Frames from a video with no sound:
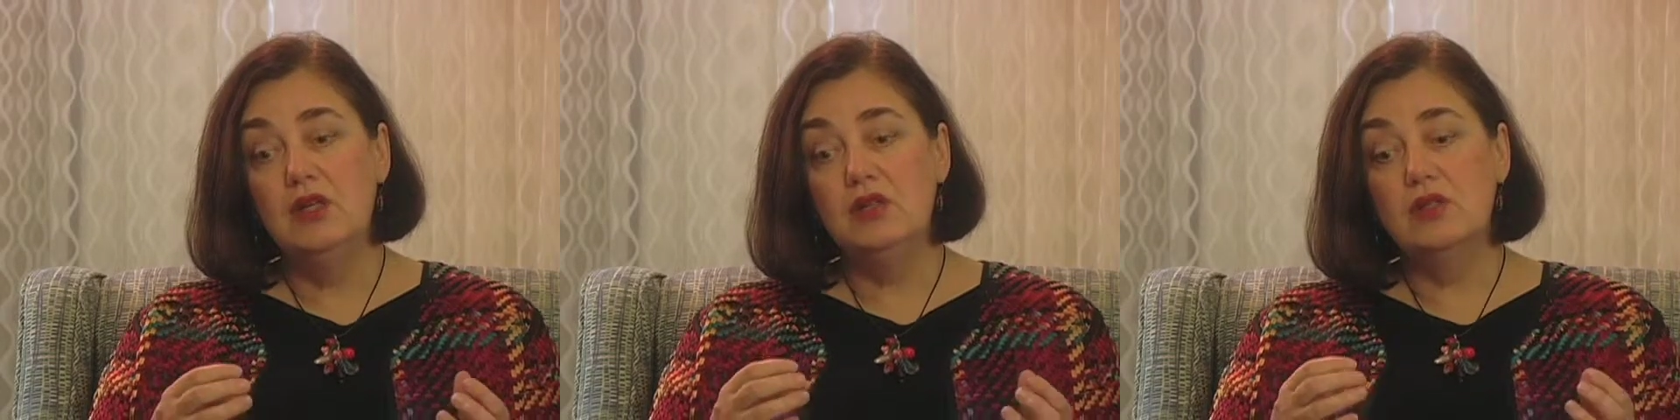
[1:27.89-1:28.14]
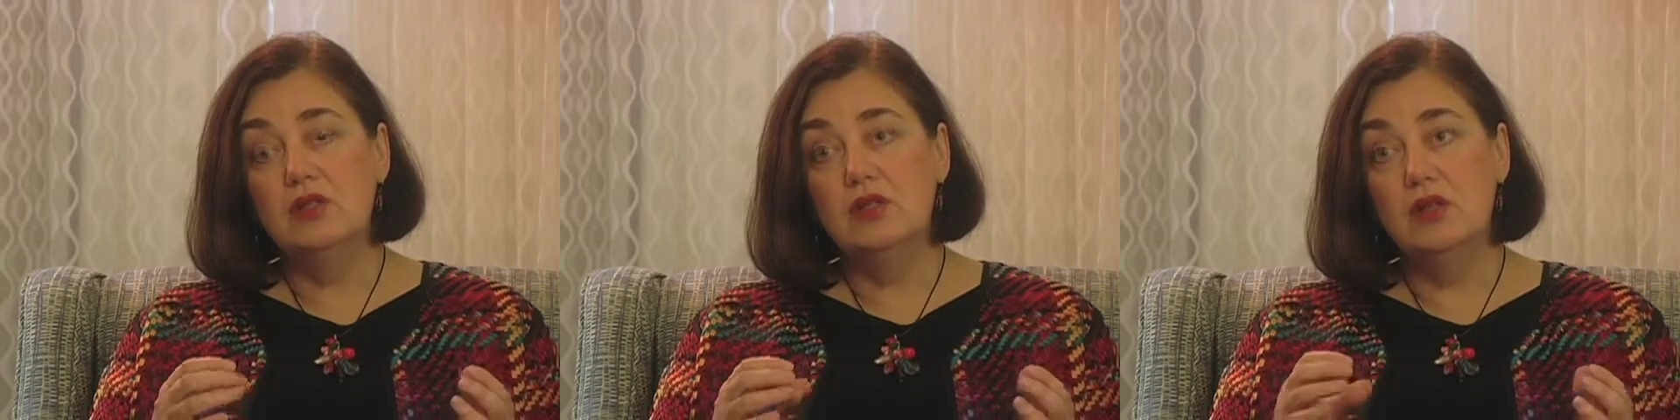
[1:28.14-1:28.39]

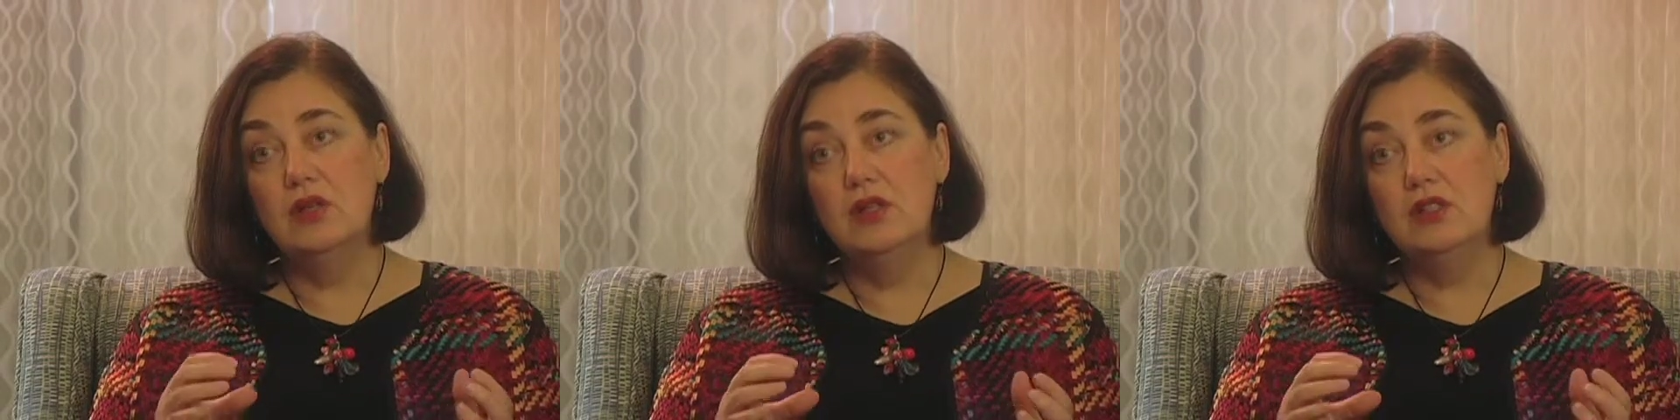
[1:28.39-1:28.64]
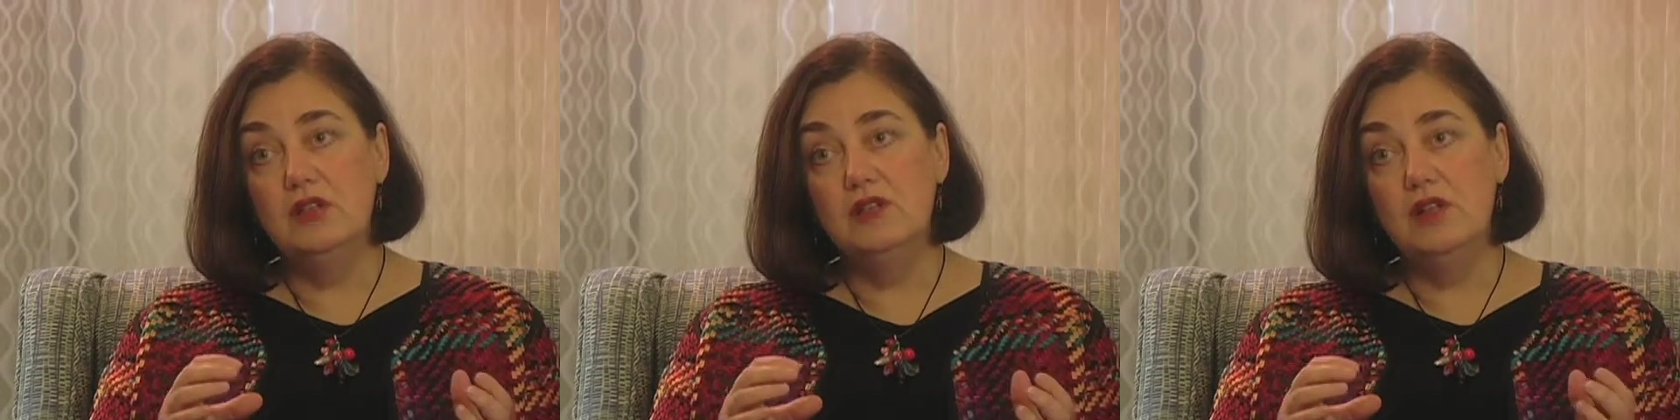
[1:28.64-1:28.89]
So it's a
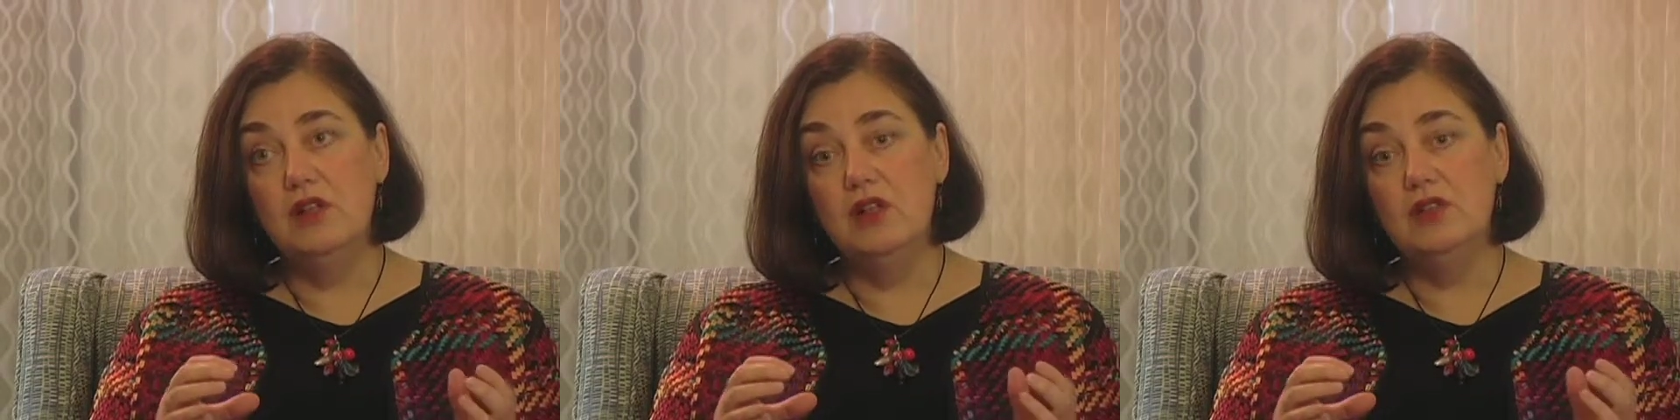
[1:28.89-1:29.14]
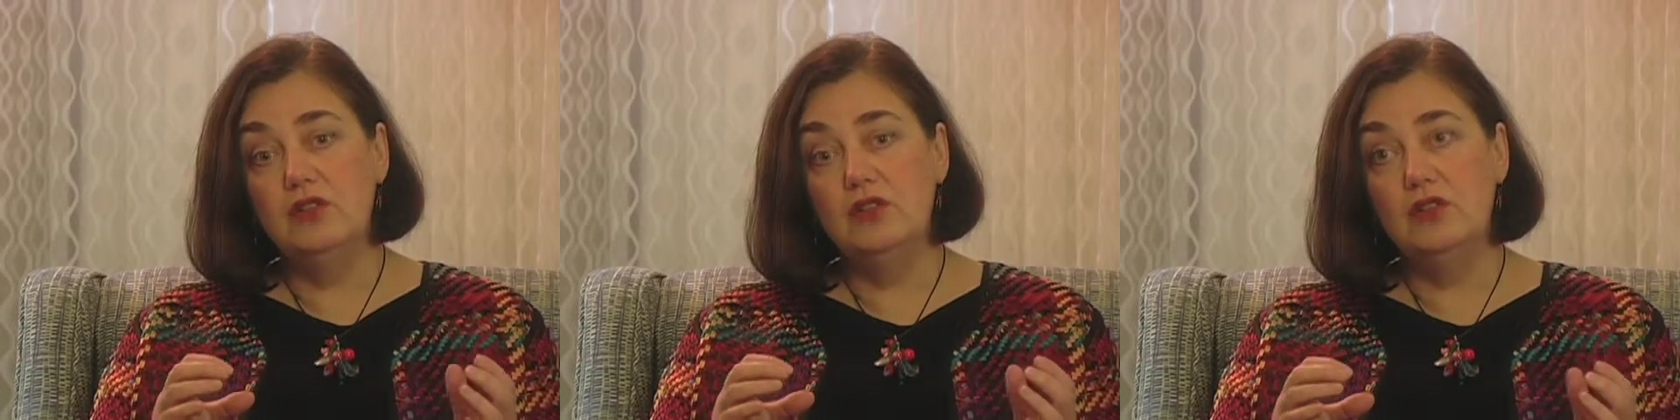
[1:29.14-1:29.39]
little
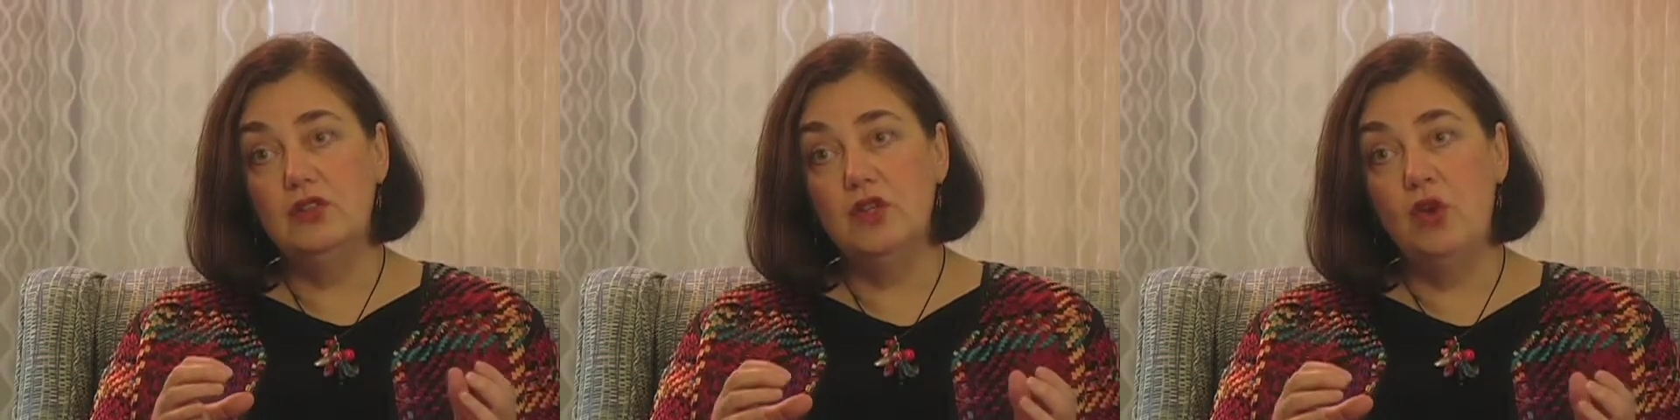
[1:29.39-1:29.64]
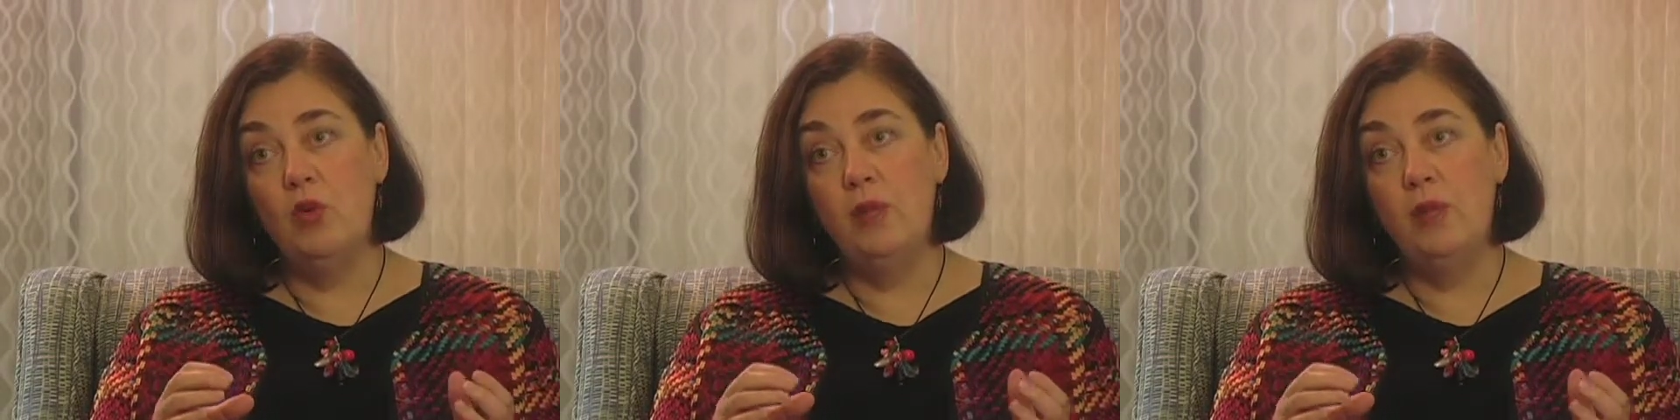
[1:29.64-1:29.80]
difficult to just go